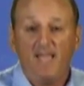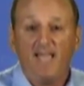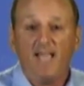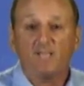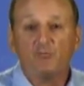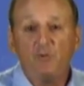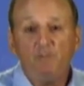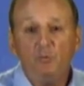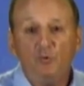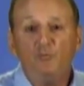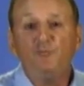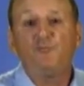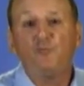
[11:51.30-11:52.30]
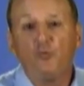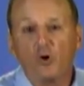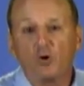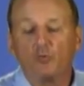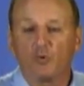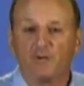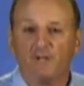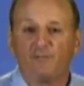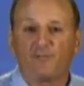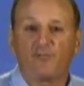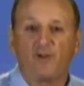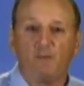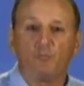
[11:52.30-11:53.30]
As we move forward in
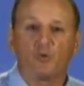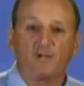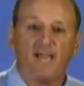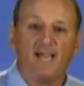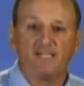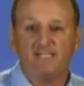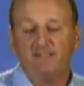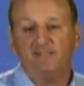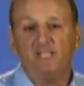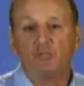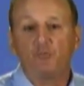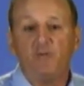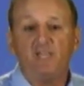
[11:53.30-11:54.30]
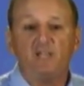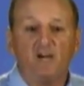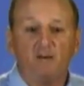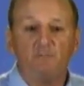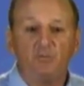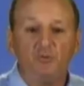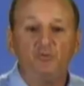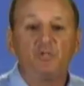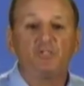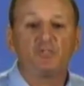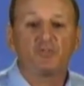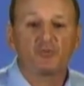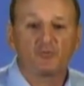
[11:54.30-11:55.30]
framework activities, we come to
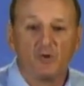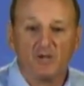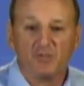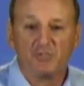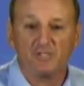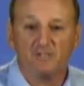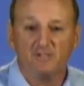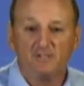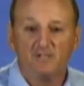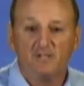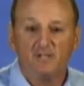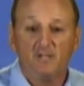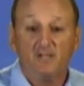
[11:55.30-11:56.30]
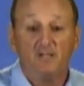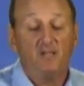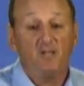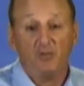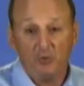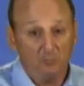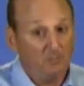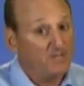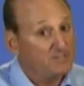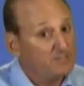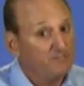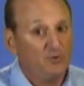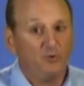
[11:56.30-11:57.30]
construction. You
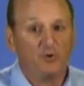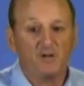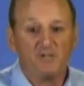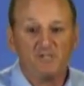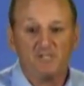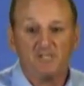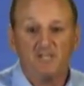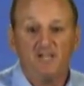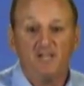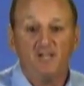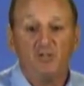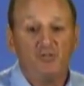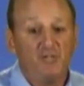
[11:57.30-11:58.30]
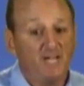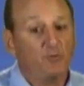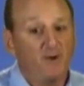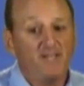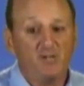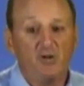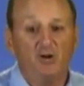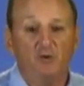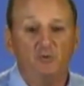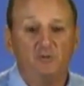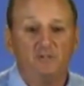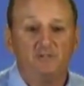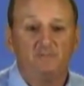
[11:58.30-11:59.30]
must, of course, generate code,